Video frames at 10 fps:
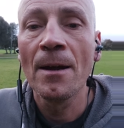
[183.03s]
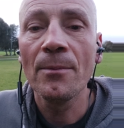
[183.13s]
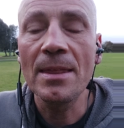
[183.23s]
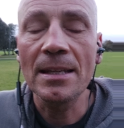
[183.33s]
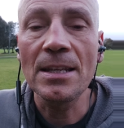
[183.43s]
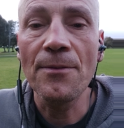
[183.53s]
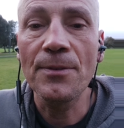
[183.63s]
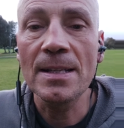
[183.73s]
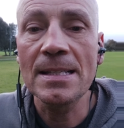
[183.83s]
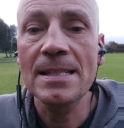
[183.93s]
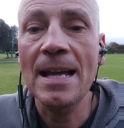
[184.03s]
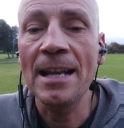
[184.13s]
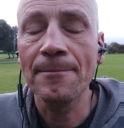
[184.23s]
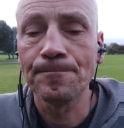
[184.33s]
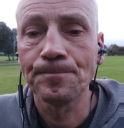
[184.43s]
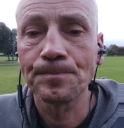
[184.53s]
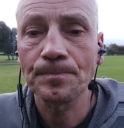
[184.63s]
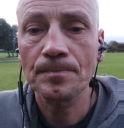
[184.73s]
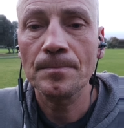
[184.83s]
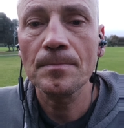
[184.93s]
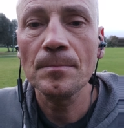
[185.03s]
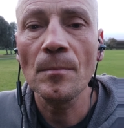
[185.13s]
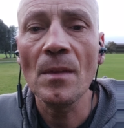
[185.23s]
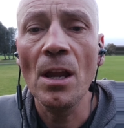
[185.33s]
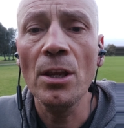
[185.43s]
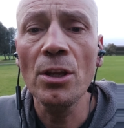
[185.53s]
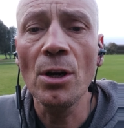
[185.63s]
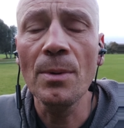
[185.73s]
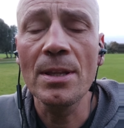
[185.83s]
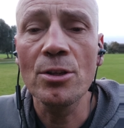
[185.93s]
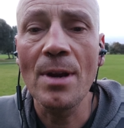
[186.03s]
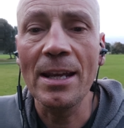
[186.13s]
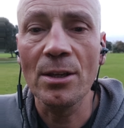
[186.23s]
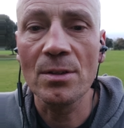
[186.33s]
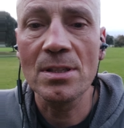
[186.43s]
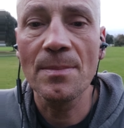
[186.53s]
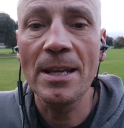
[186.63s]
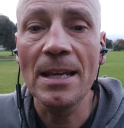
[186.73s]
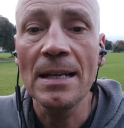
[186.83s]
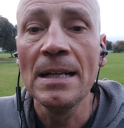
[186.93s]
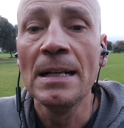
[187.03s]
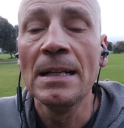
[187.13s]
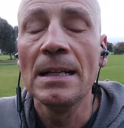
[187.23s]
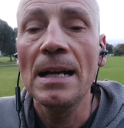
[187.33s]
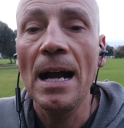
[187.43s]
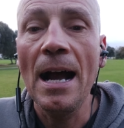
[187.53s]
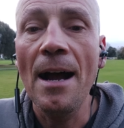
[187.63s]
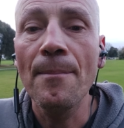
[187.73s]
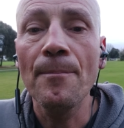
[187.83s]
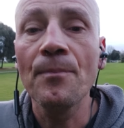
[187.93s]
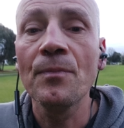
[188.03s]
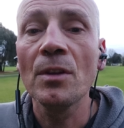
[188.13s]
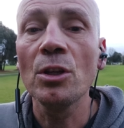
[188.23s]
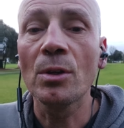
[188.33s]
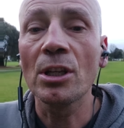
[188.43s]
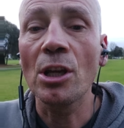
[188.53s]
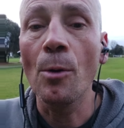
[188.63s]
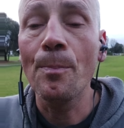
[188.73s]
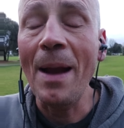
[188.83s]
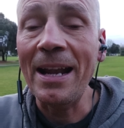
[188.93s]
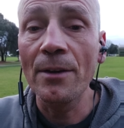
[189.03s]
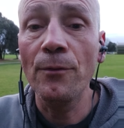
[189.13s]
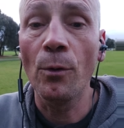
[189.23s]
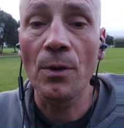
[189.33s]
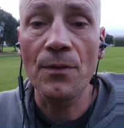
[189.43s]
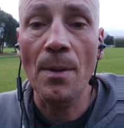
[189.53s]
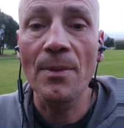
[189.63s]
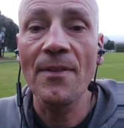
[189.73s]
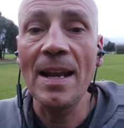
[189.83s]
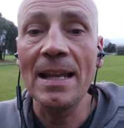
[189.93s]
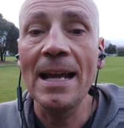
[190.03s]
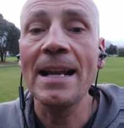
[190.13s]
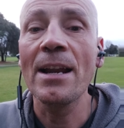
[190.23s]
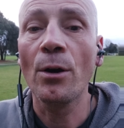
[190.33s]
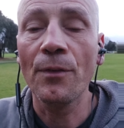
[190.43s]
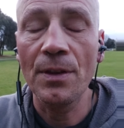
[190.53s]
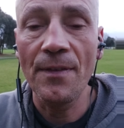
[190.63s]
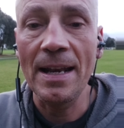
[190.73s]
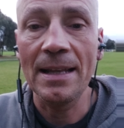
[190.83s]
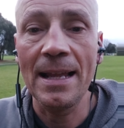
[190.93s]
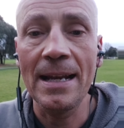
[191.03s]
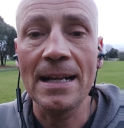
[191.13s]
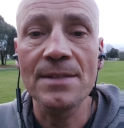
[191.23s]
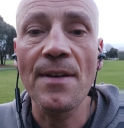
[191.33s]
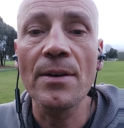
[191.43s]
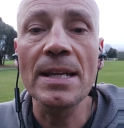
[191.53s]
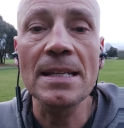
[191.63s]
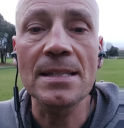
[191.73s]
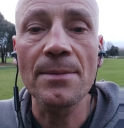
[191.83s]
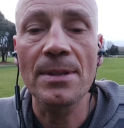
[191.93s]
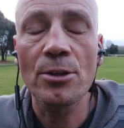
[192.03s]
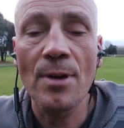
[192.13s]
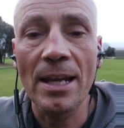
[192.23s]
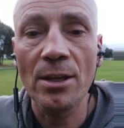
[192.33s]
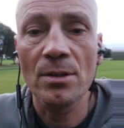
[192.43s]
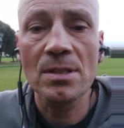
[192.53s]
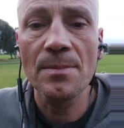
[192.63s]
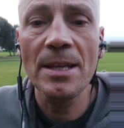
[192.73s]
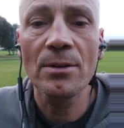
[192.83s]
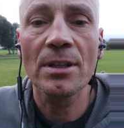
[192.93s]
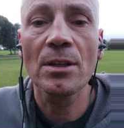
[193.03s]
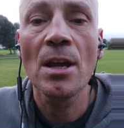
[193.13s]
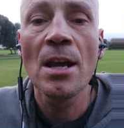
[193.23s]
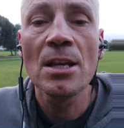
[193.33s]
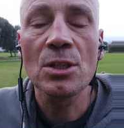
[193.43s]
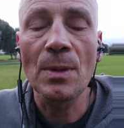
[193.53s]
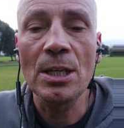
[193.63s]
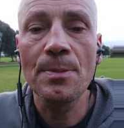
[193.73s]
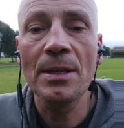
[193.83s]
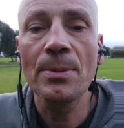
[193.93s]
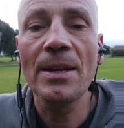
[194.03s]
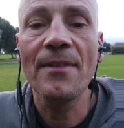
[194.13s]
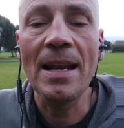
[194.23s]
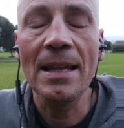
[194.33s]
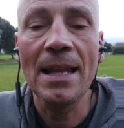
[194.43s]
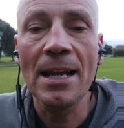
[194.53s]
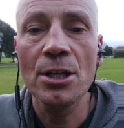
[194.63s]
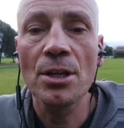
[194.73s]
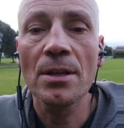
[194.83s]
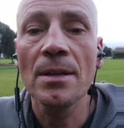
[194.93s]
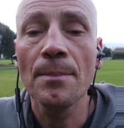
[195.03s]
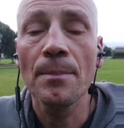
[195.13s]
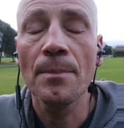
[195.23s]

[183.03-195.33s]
with the difference that, you know, with a tracheostomy, you can go back and forth from the ventilator and off the ventilator. It's very easy with a tracheostomy. You can switch between ventilation